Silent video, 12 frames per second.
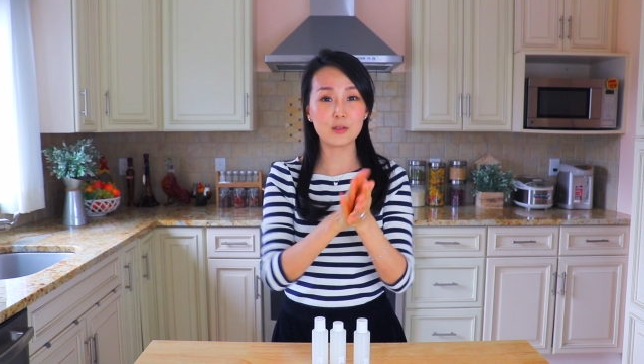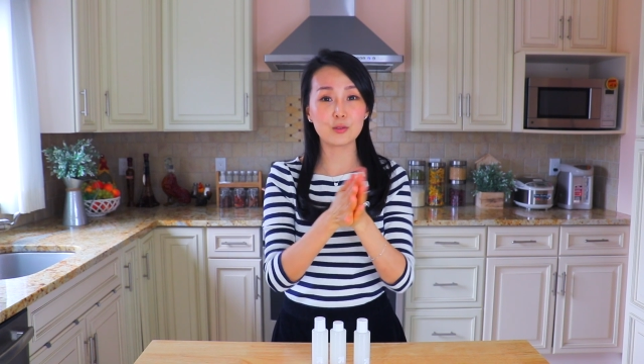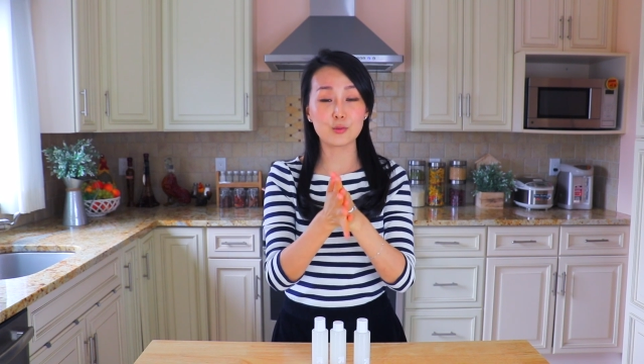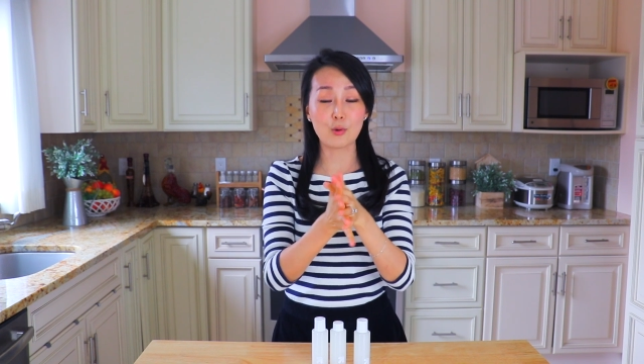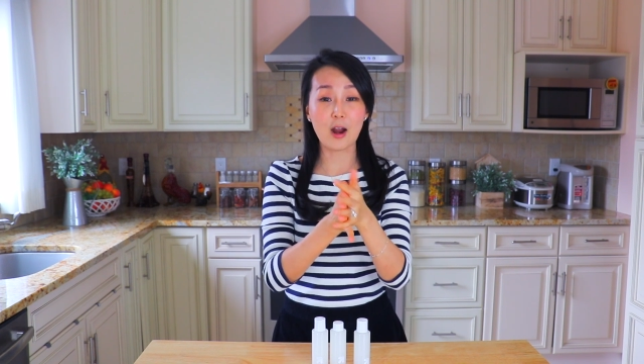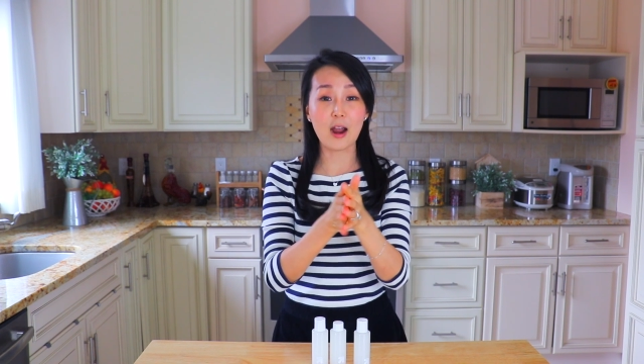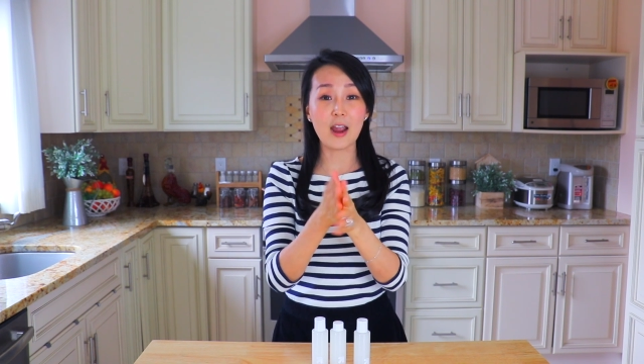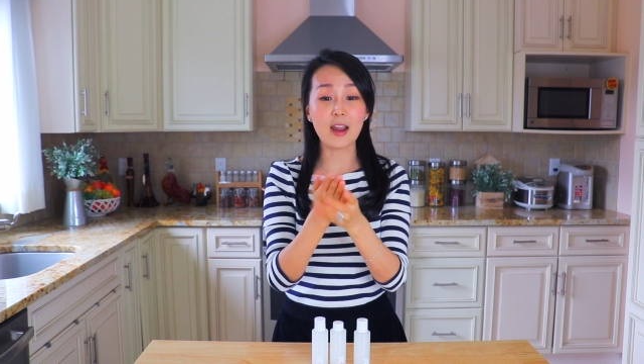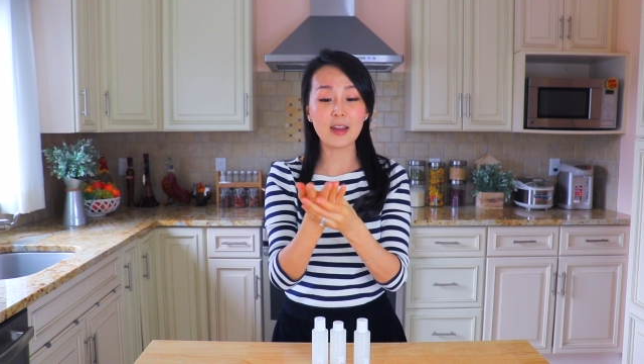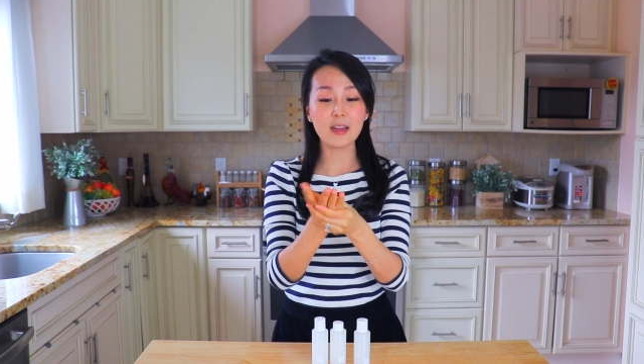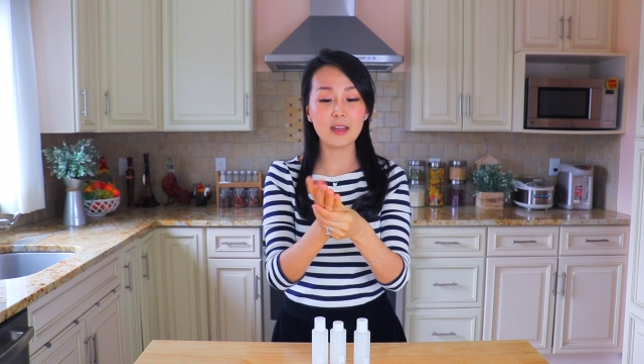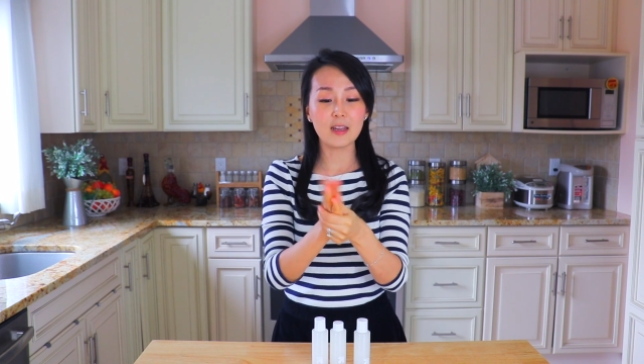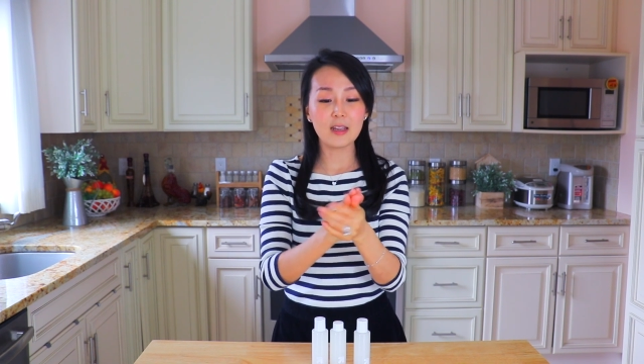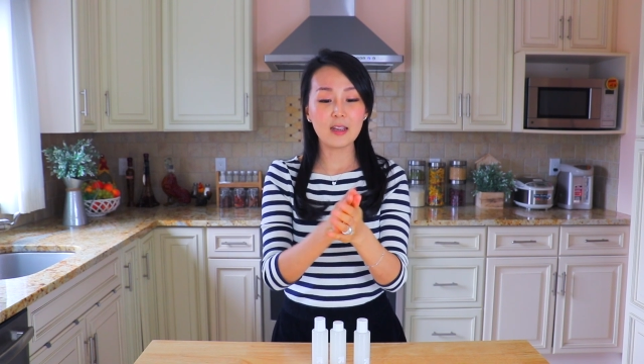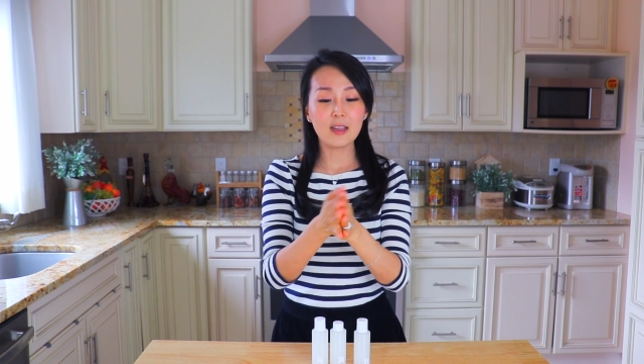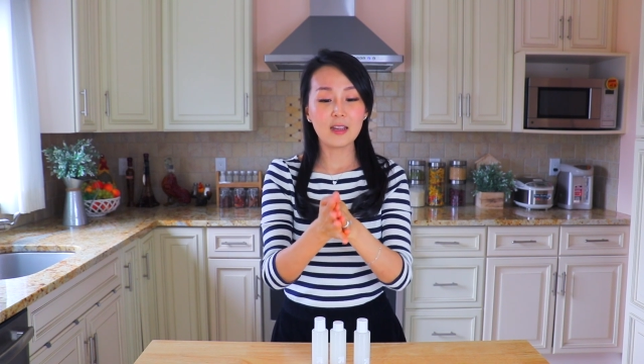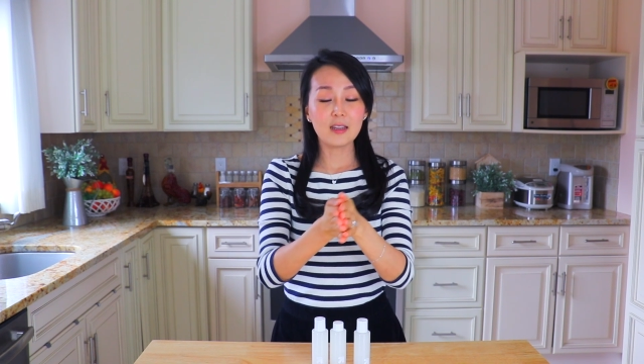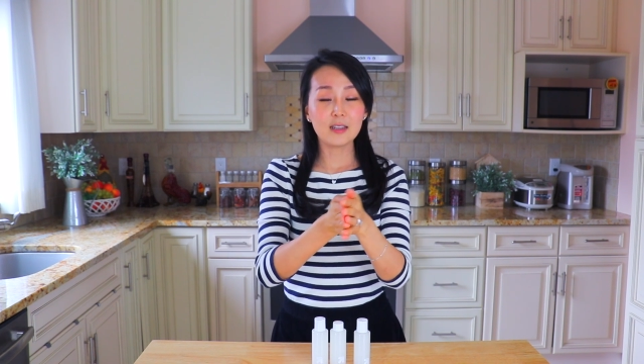dry.
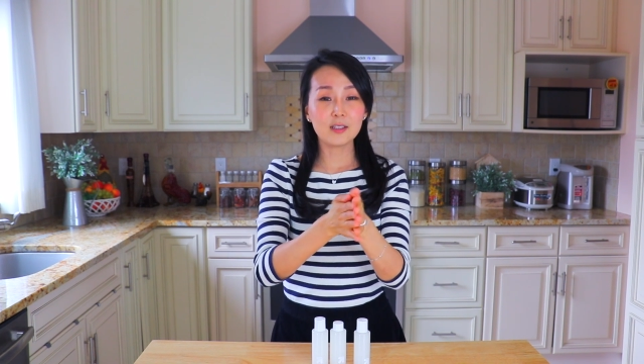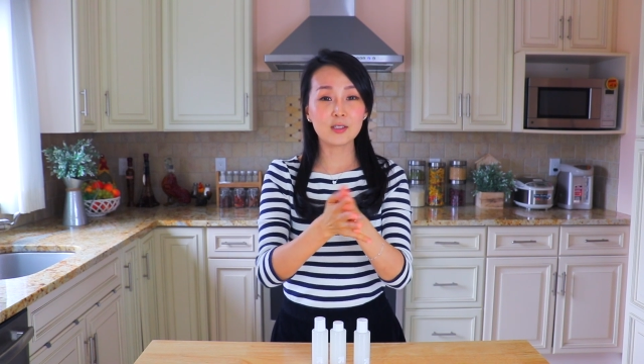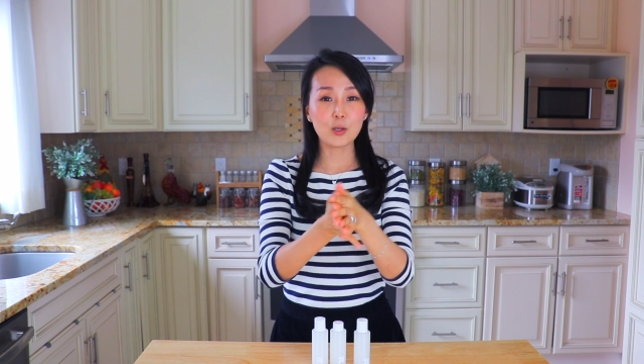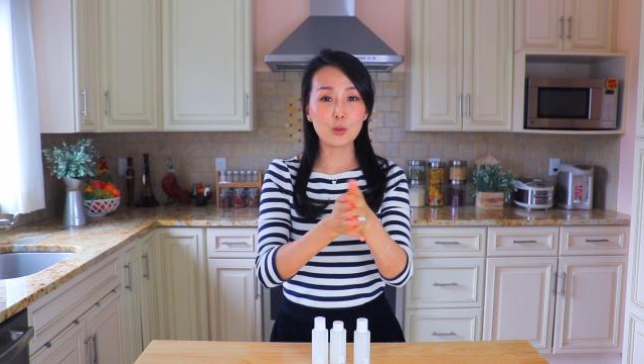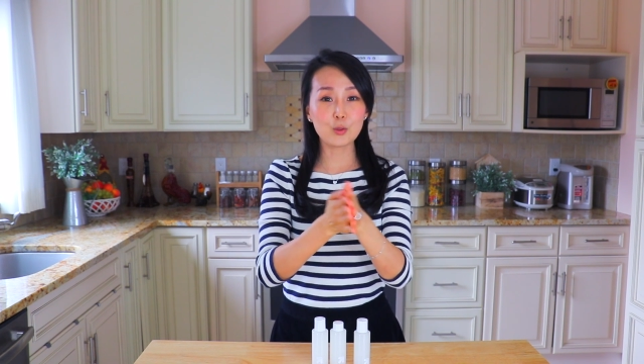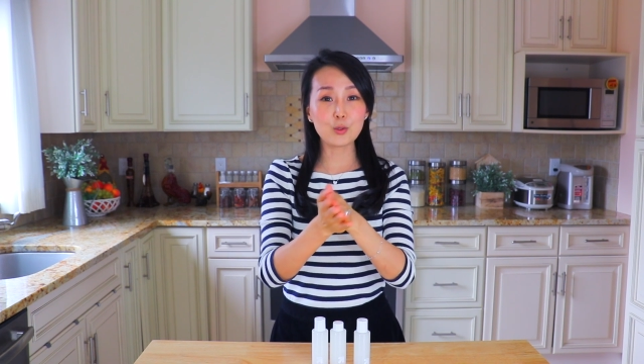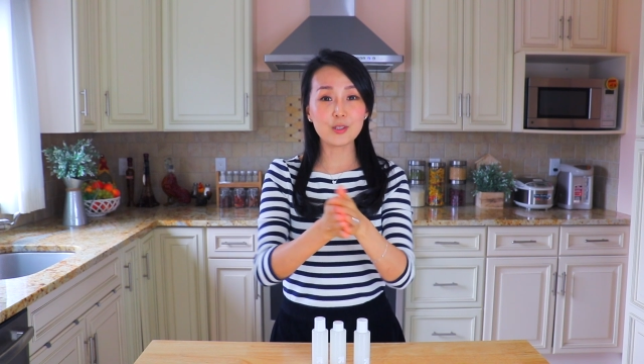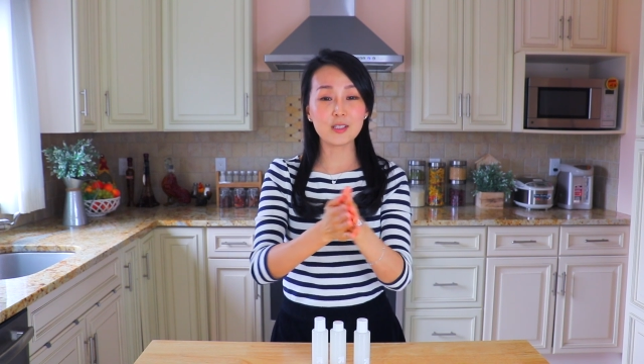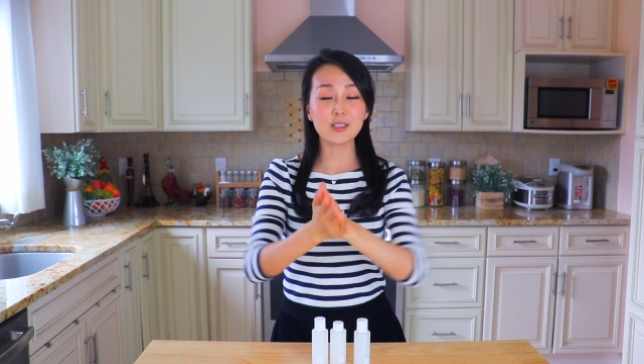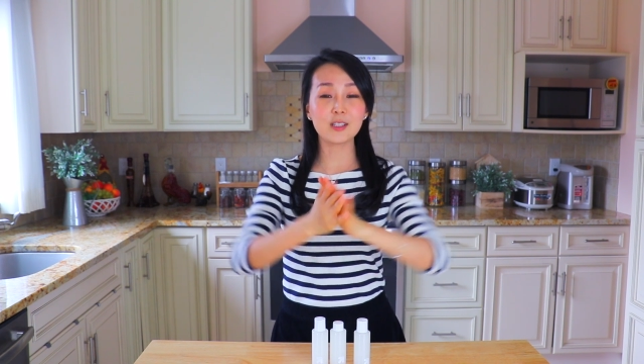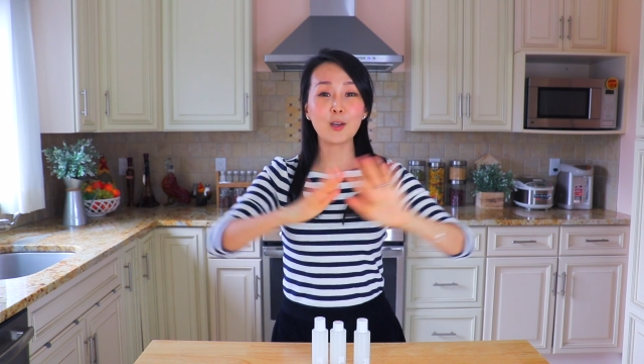So you just